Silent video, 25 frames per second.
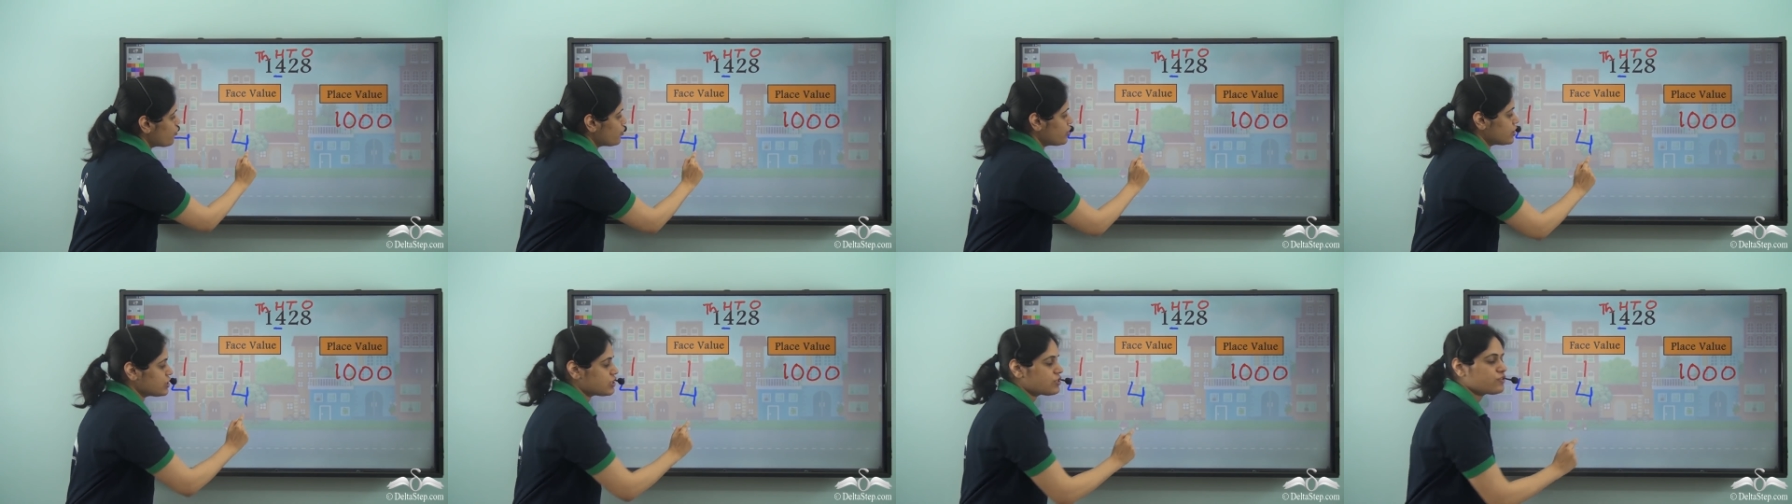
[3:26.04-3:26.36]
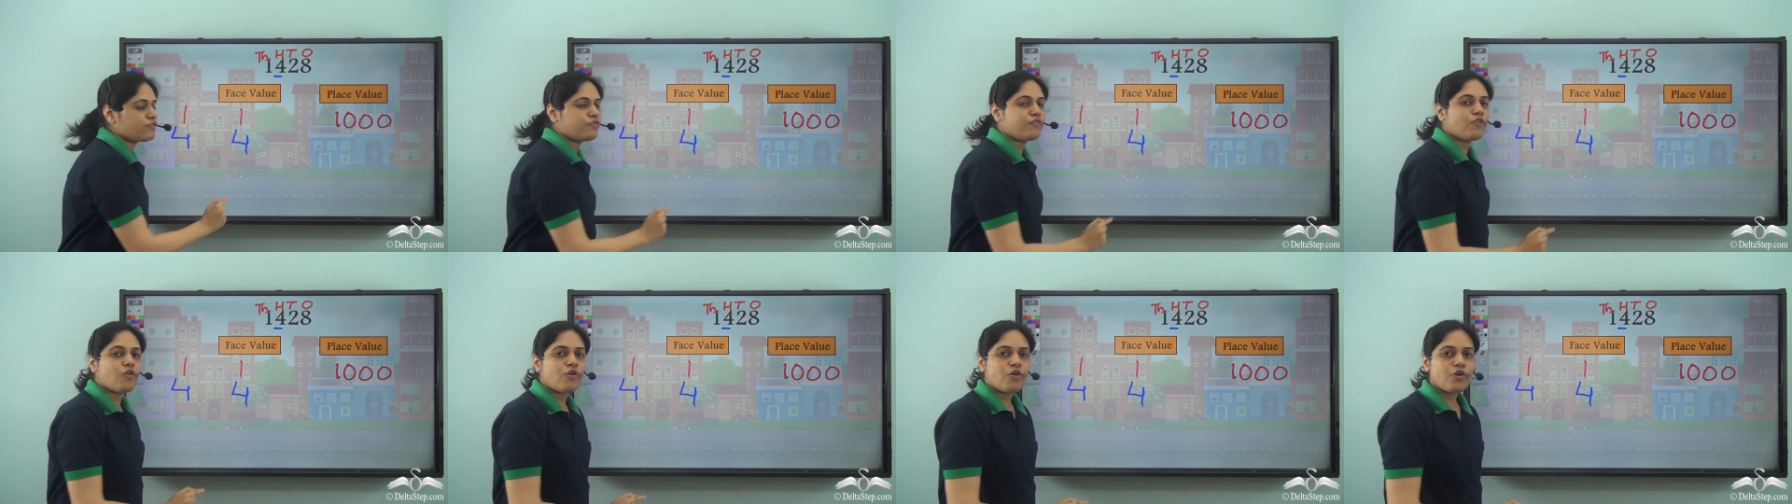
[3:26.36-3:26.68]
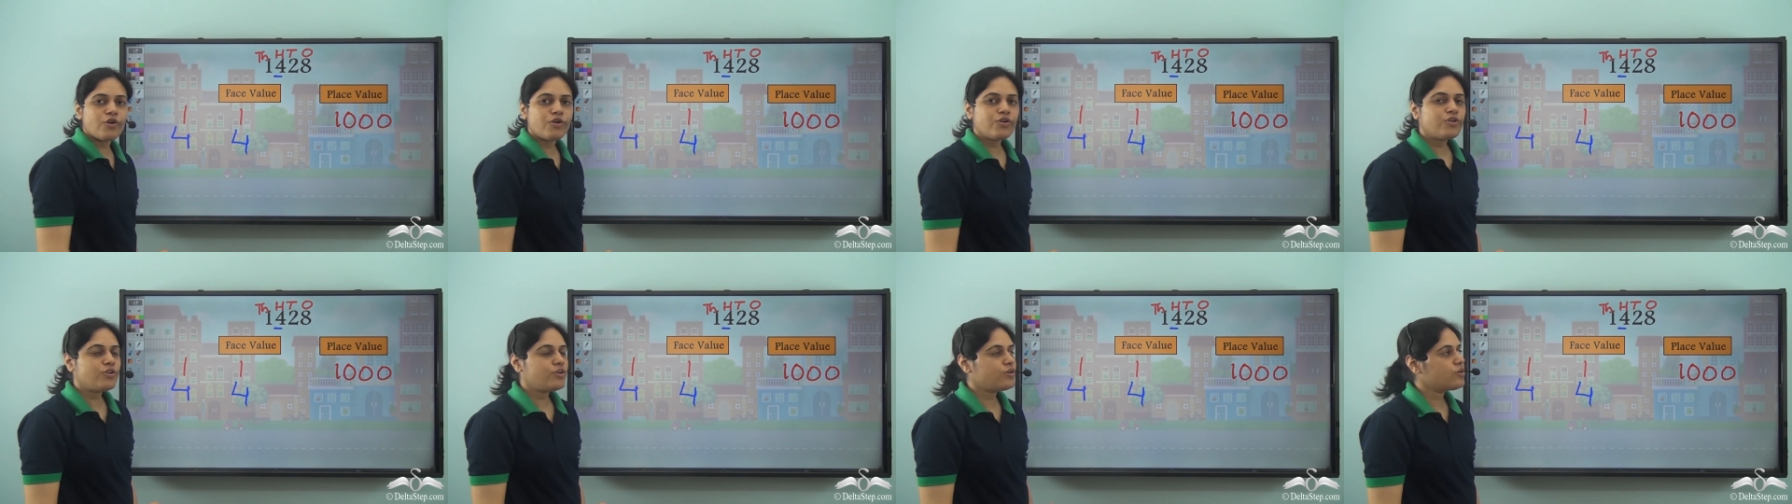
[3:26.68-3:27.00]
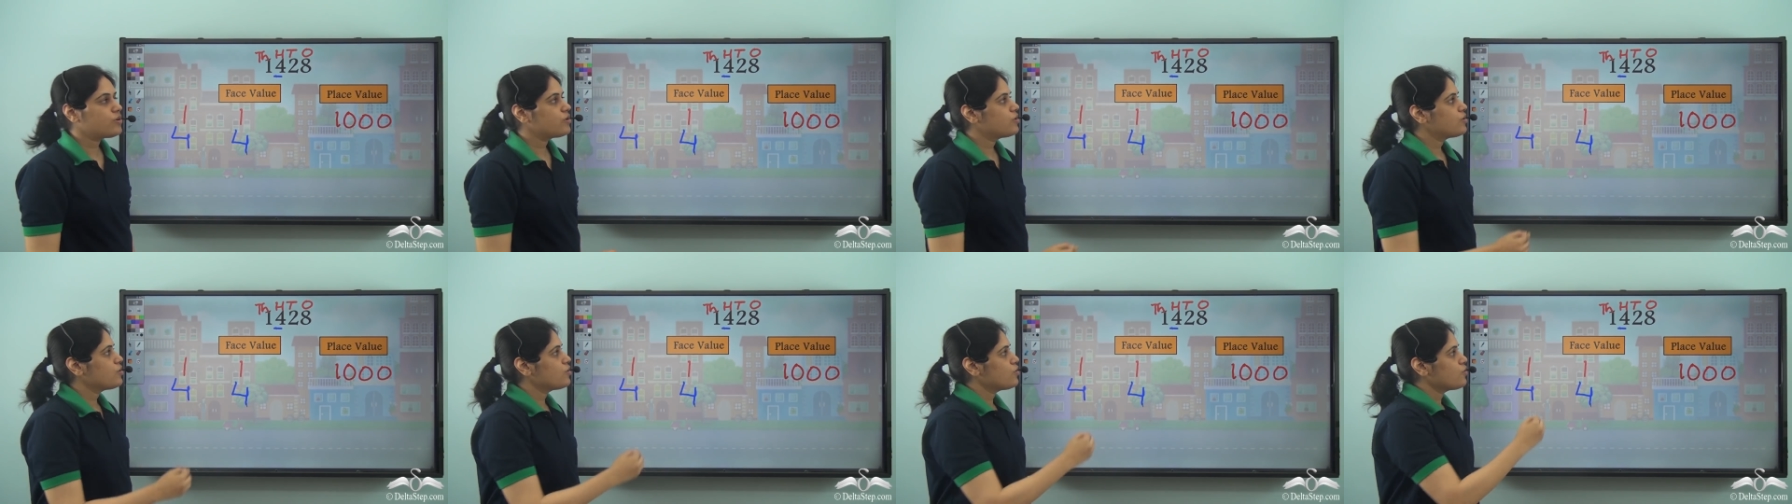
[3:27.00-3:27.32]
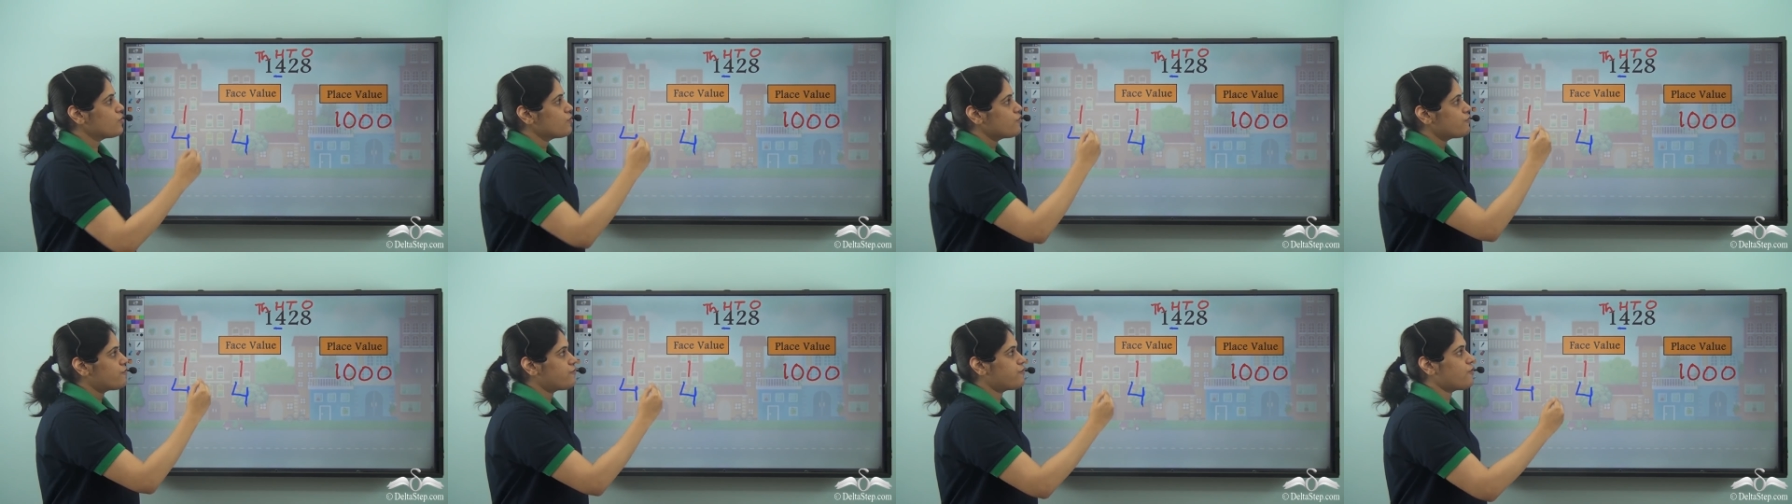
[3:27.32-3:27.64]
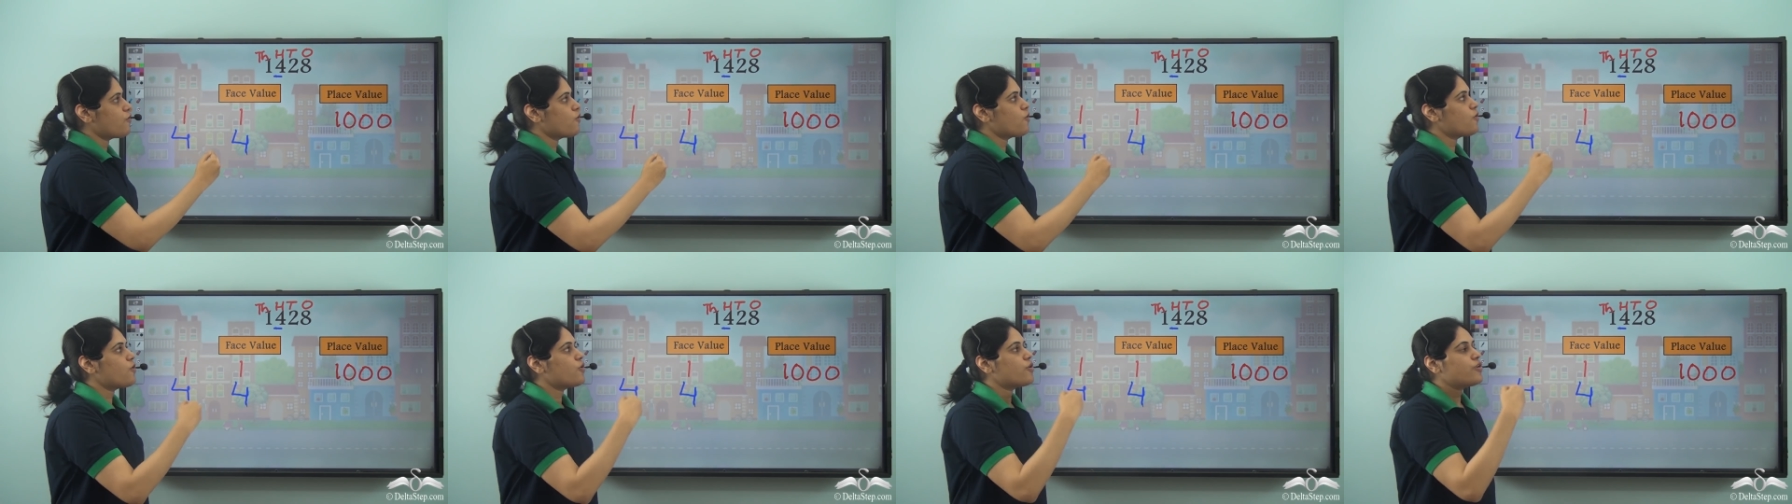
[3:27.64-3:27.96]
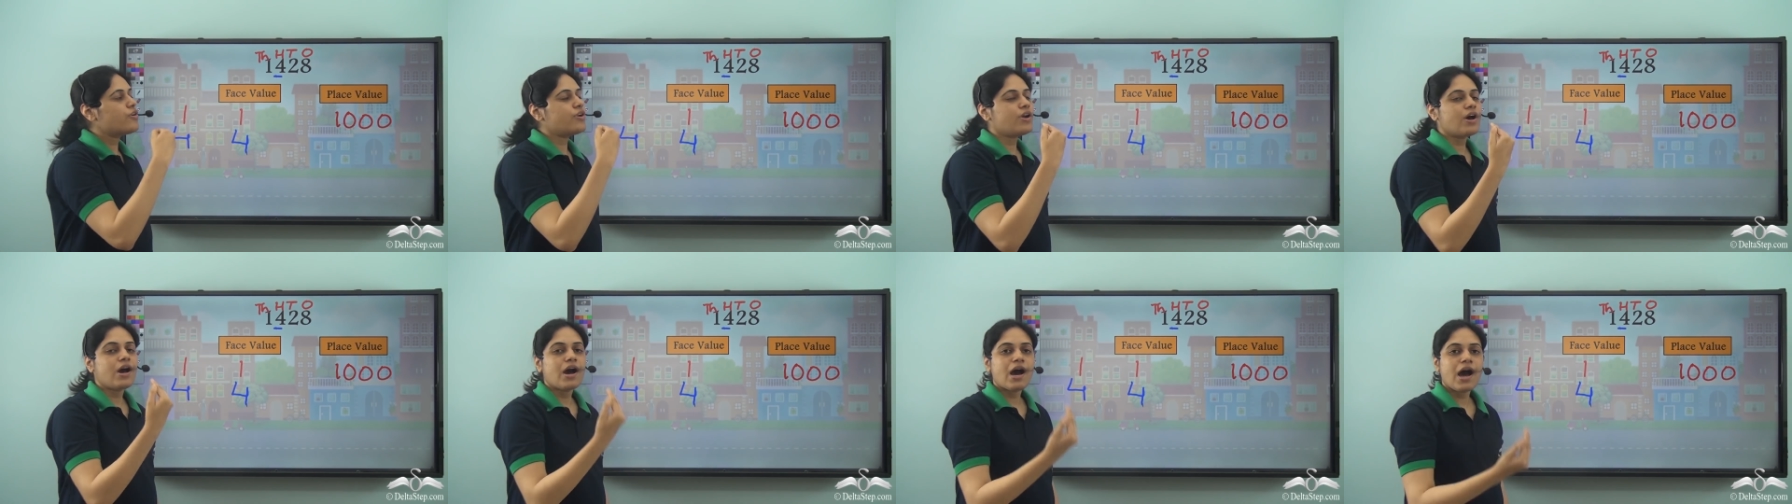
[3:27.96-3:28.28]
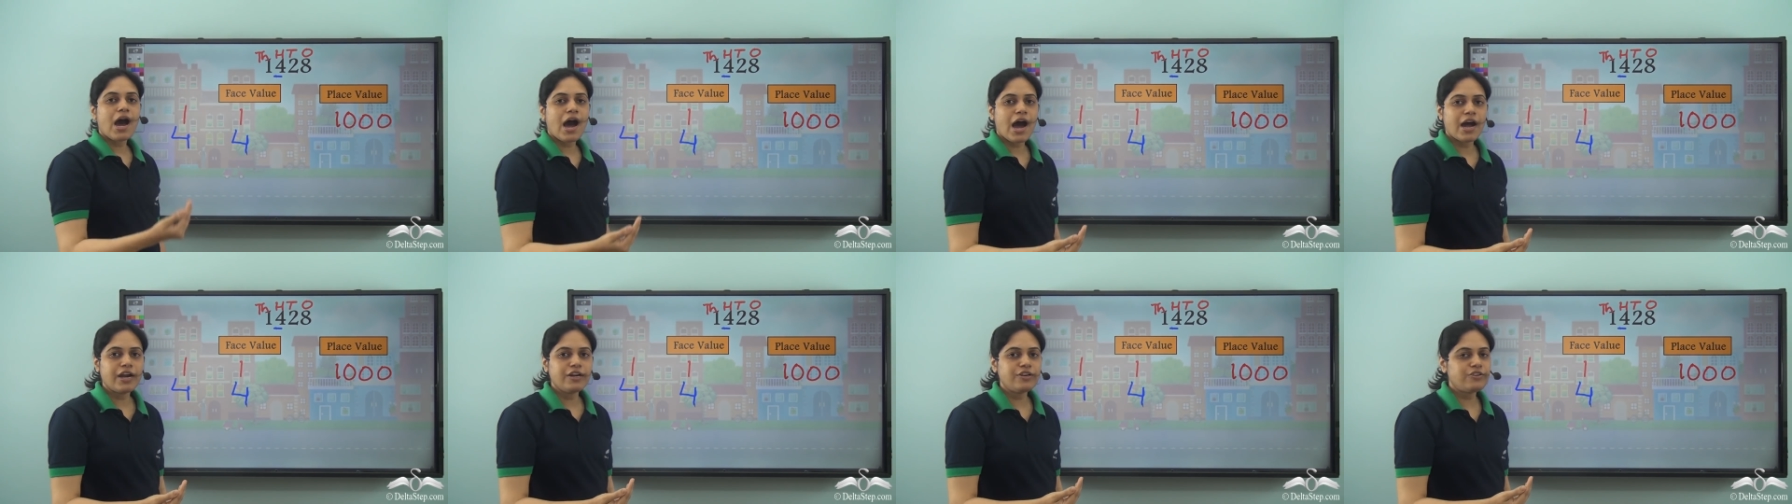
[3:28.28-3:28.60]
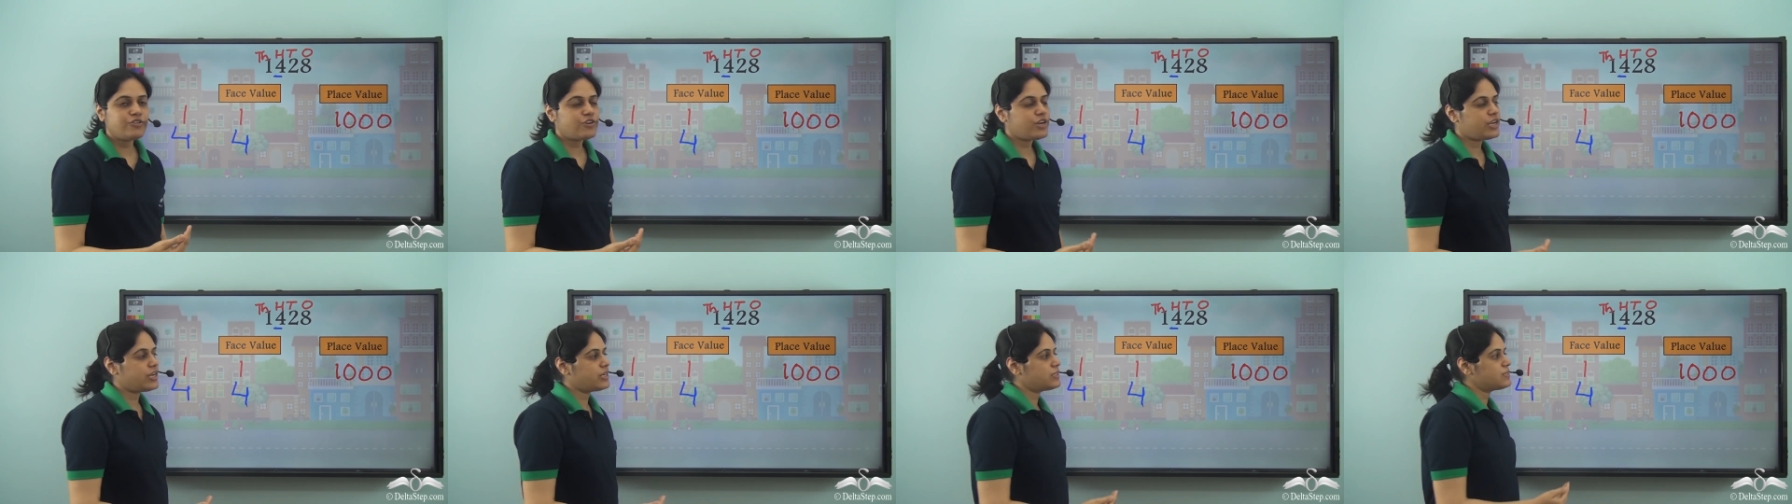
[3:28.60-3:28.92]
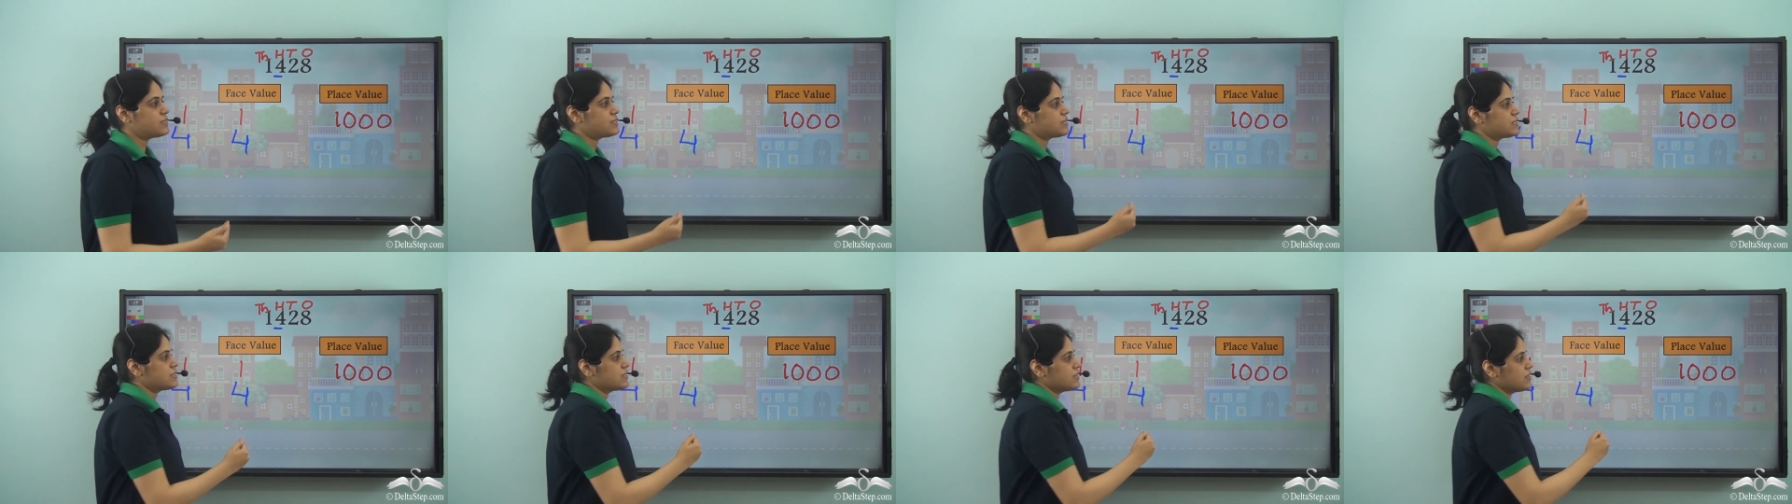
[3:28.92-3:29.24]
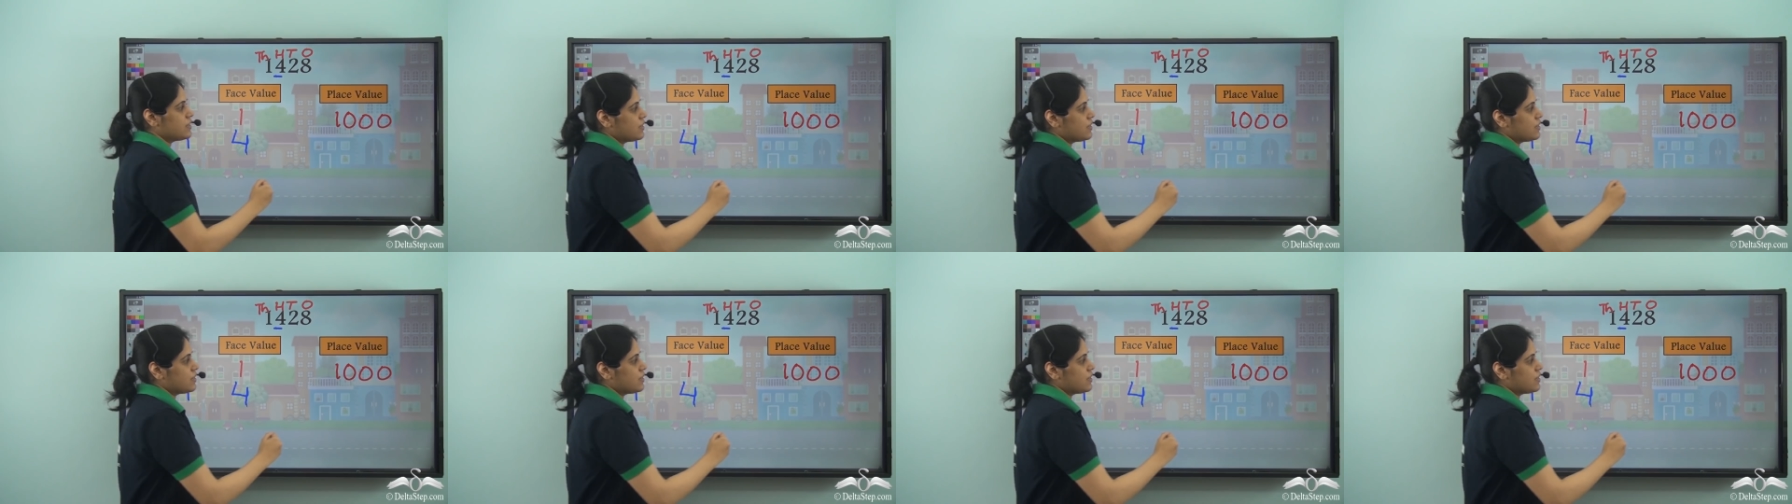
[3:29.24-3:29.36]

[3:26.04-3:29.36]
4 is 4. 4 hundreds